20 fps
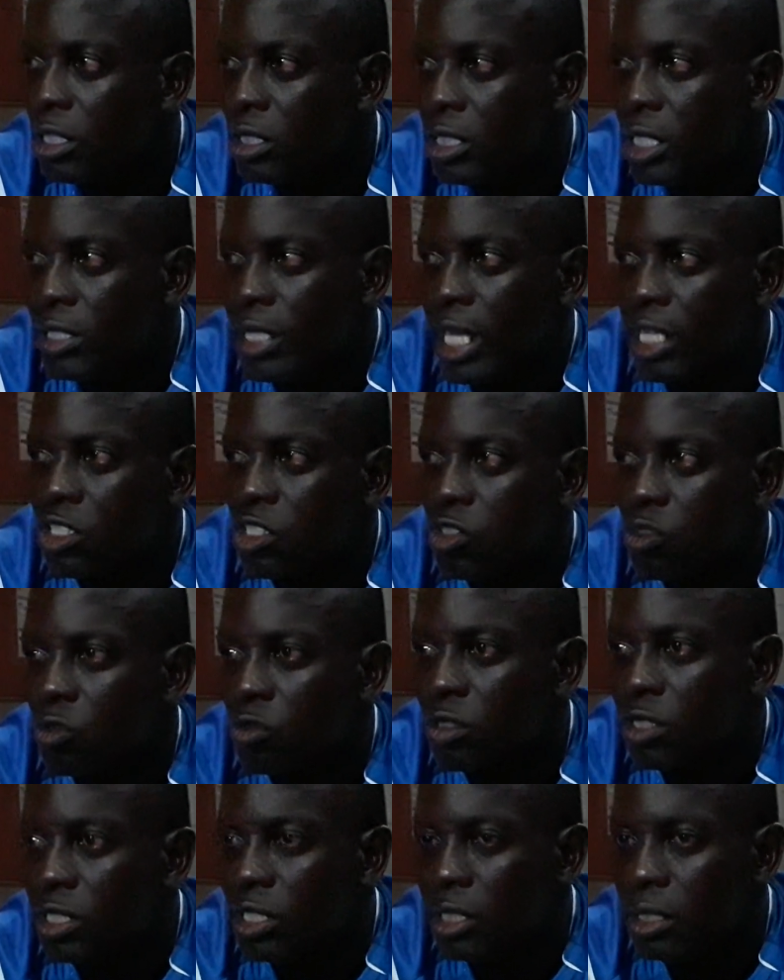the national
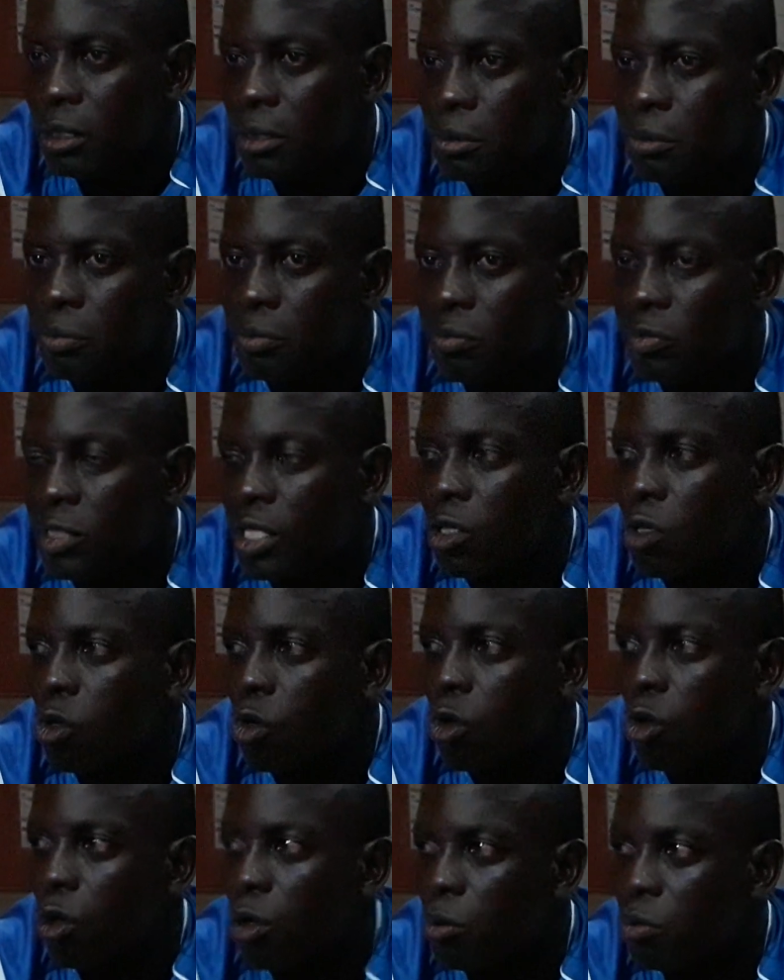team, the
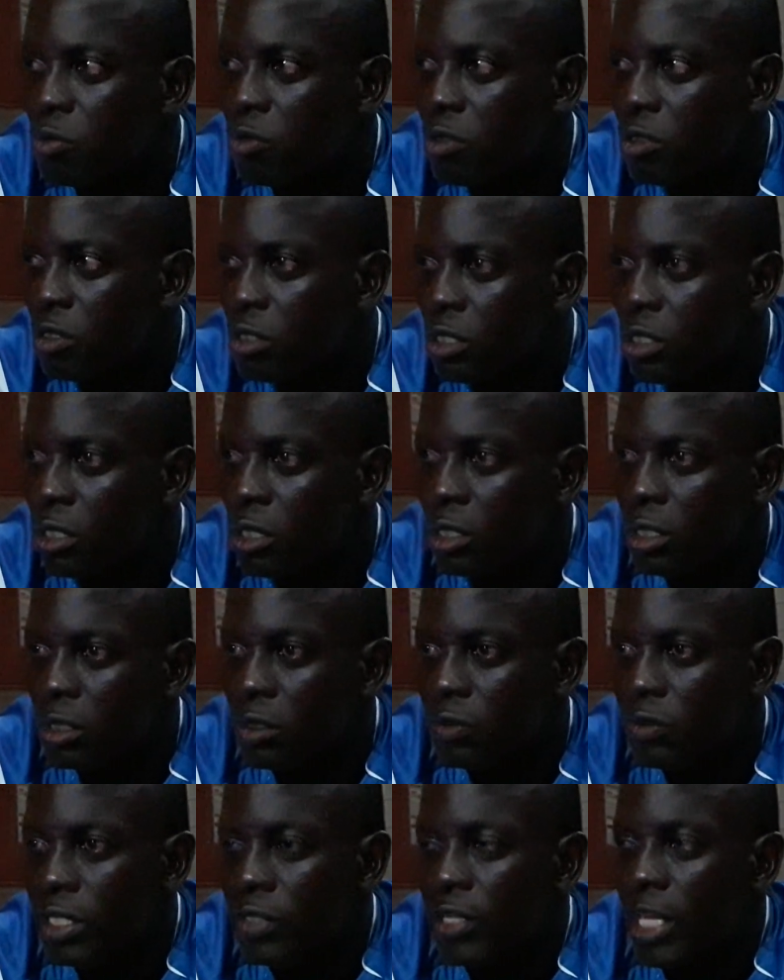clubs,
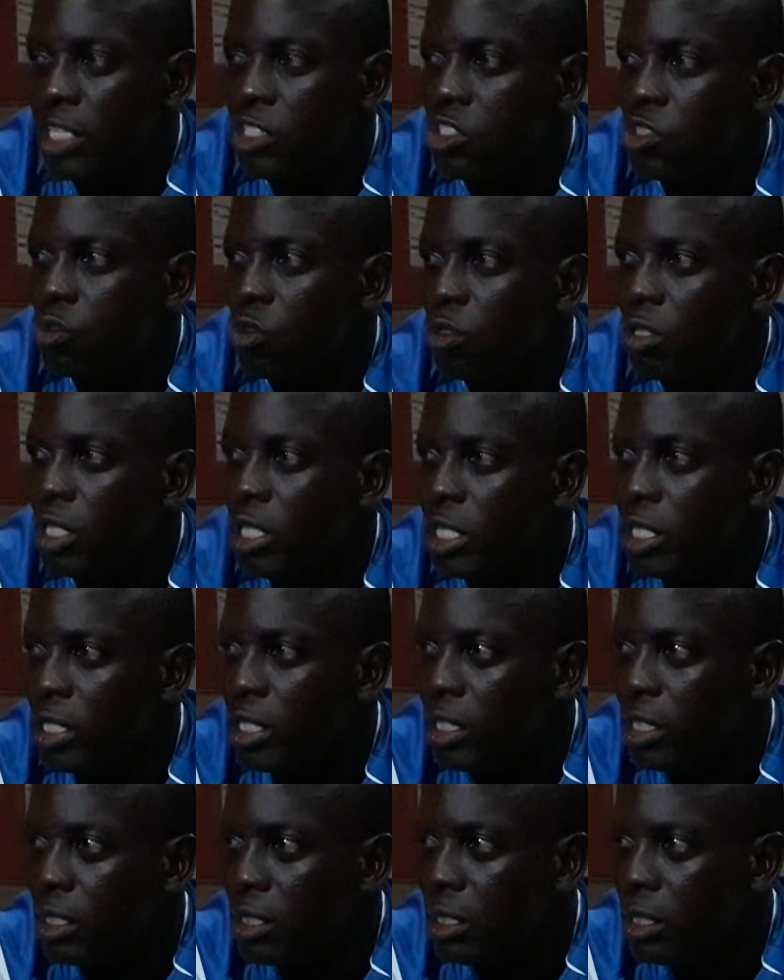the national
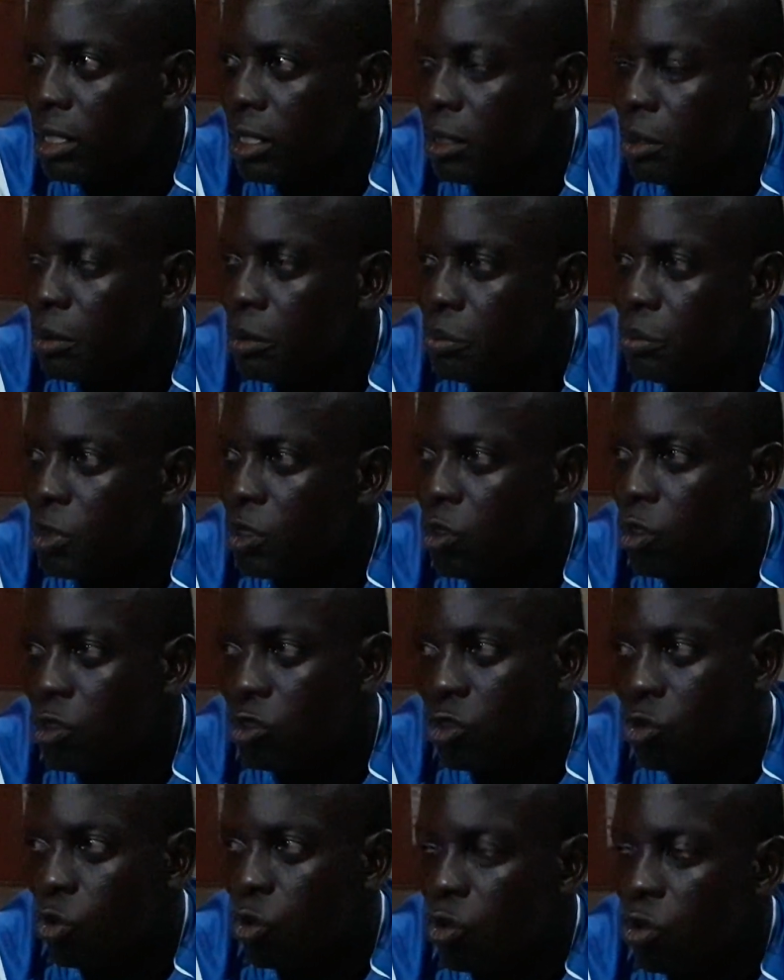league, because
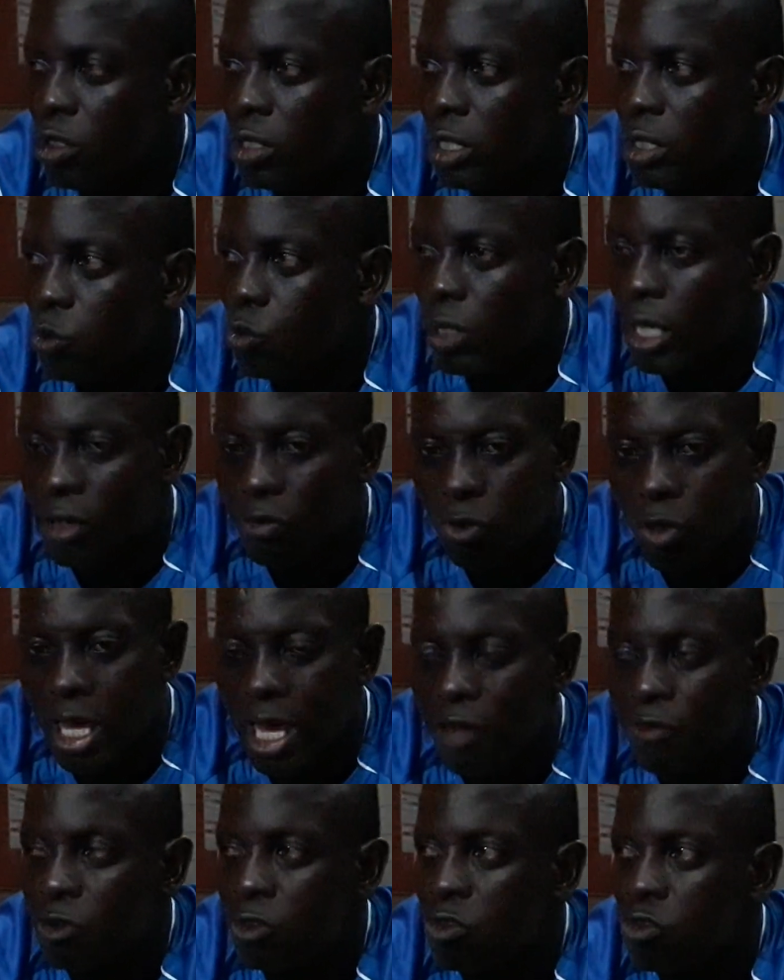locally we have to
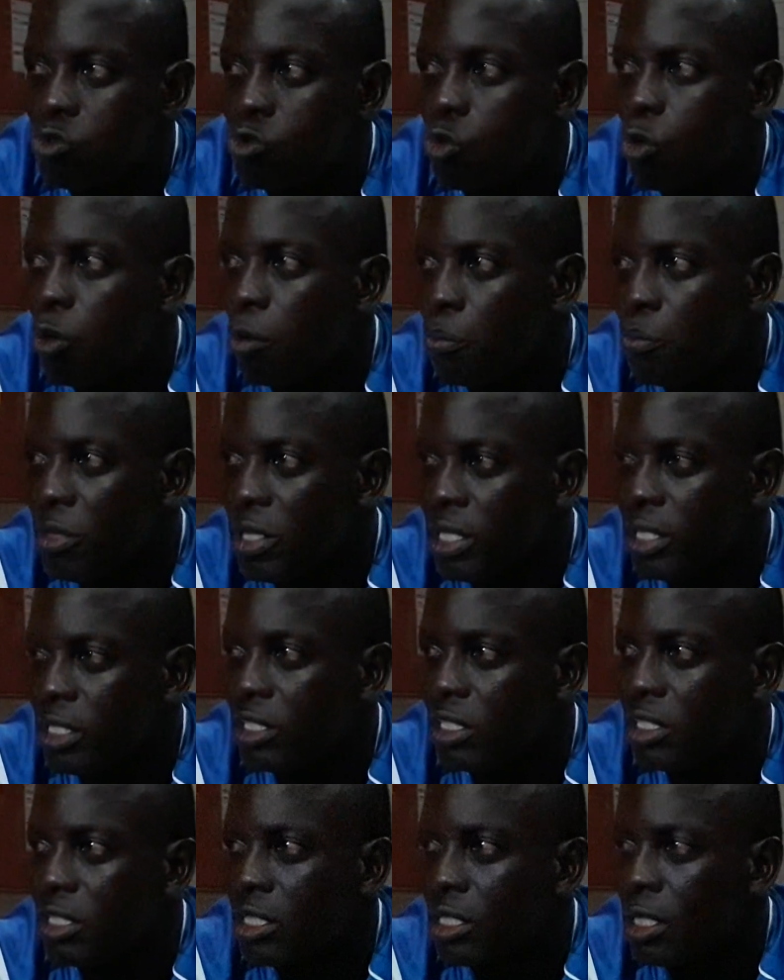have a strong
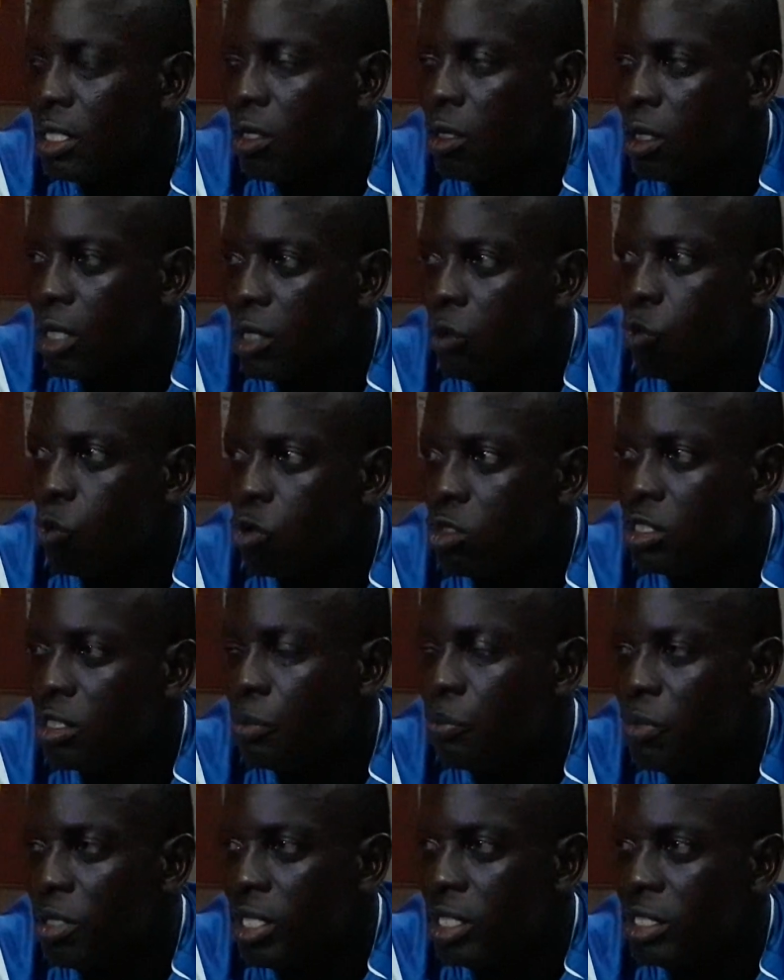base, and once the
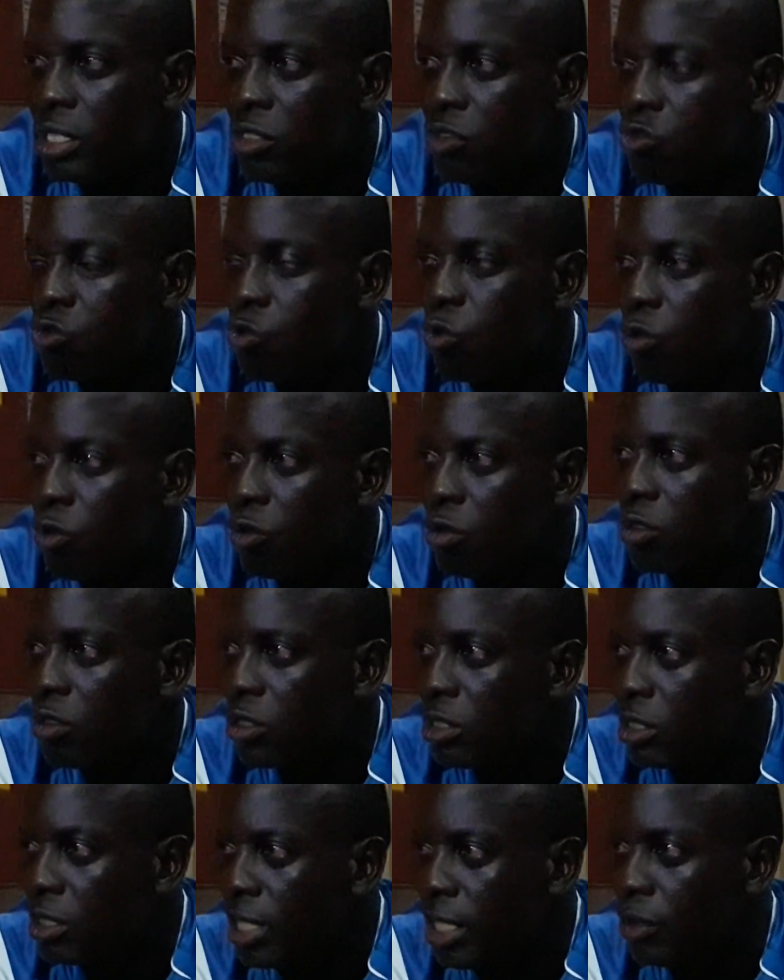base is strong,
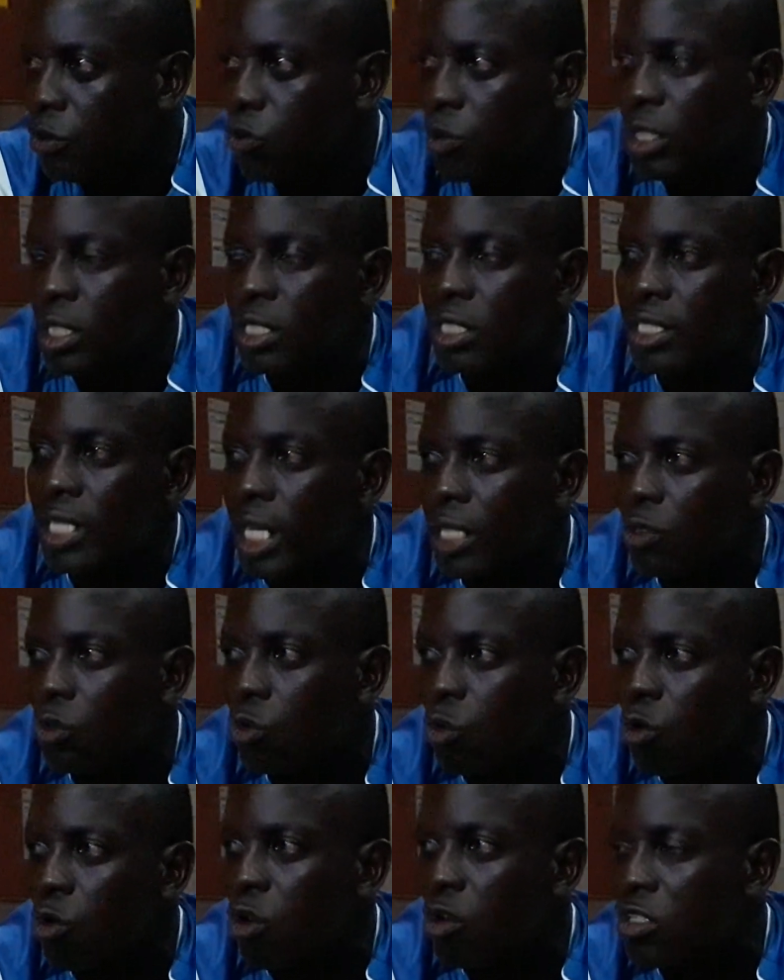then we can start to
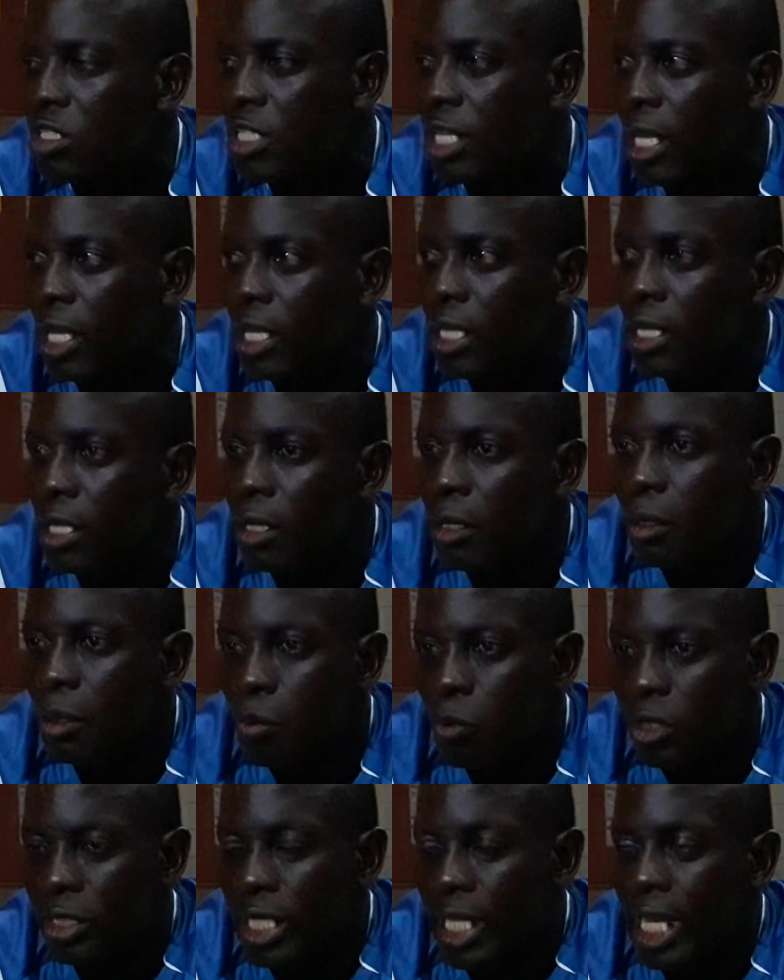look outside.
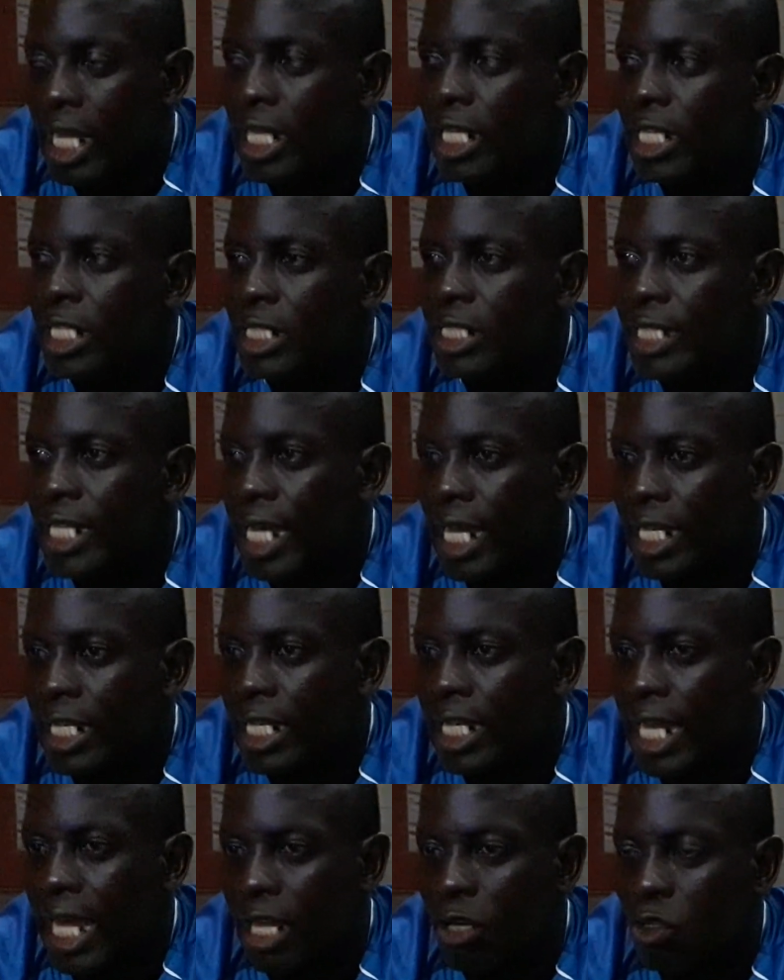But there are
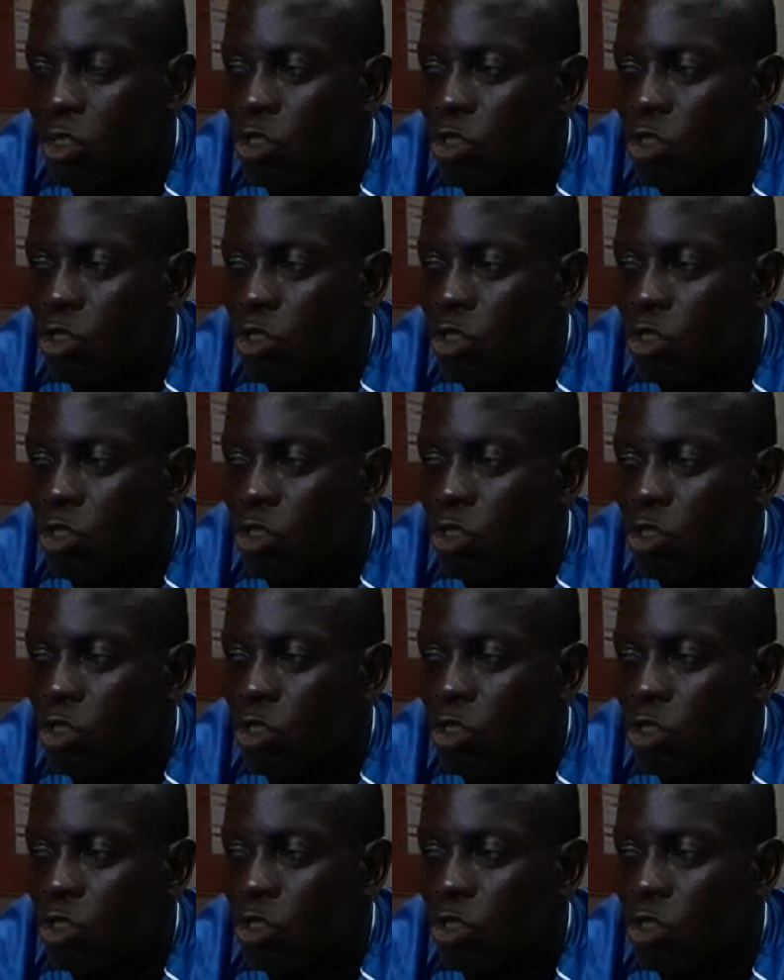a lot